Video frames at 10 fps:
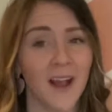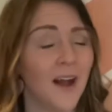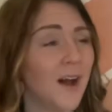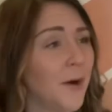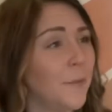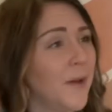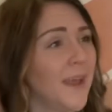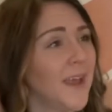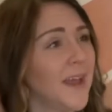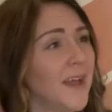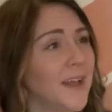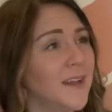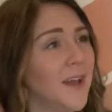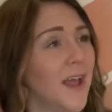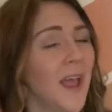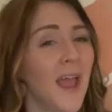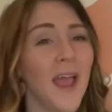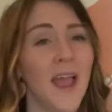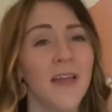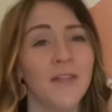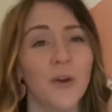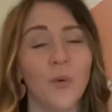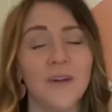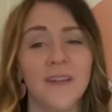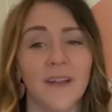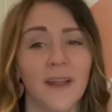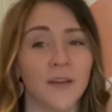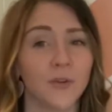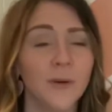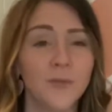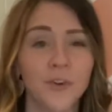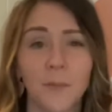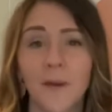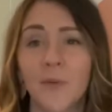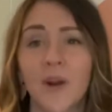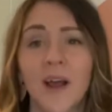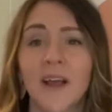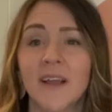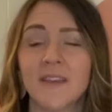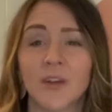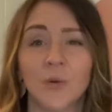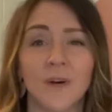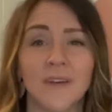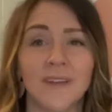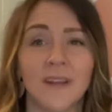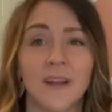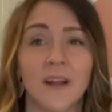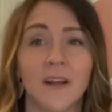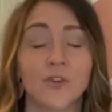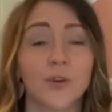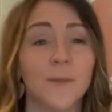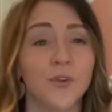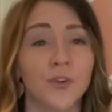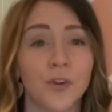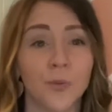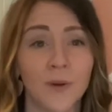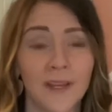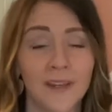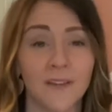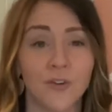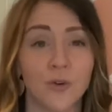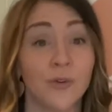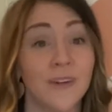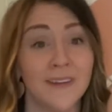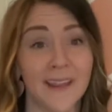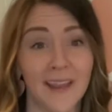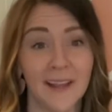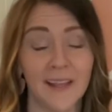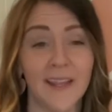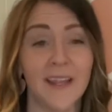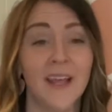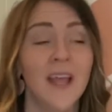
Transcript: Um, and there wasn't like a scripture to memorize. There wasn't scripture to read to the children daily.